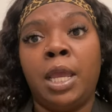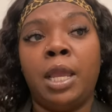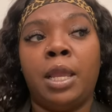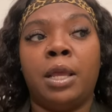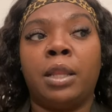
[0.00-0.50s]

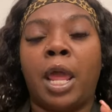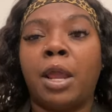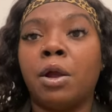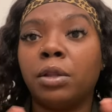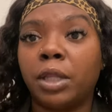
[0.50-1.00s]
And like
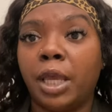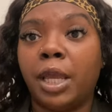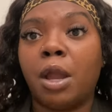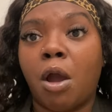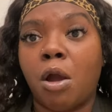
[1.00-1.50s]
her
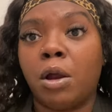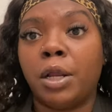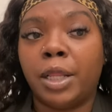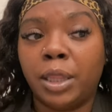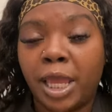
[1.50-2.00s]
leg, our uh,
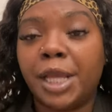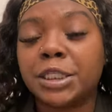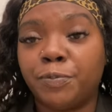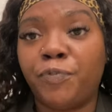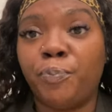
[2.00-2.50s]
leg
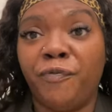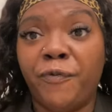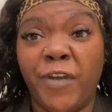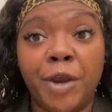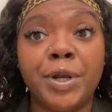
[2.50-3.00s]
is
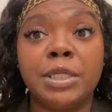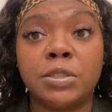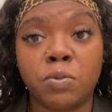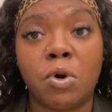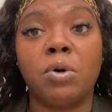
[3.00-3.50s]
very
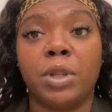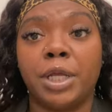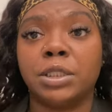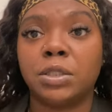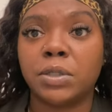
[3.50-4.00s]

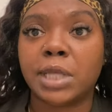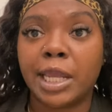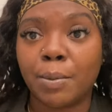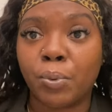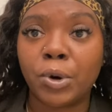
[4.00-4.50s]
swollen. So it's like
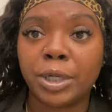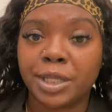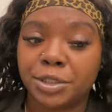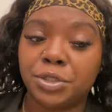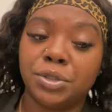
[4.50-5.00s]
important
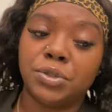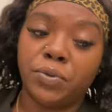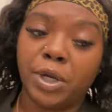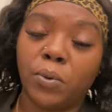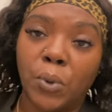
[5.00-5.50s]
that you
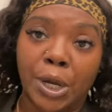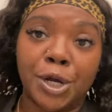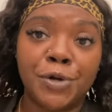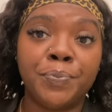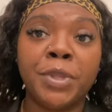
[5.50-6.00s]
do it
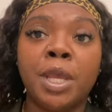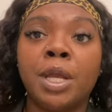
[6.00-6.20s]
well.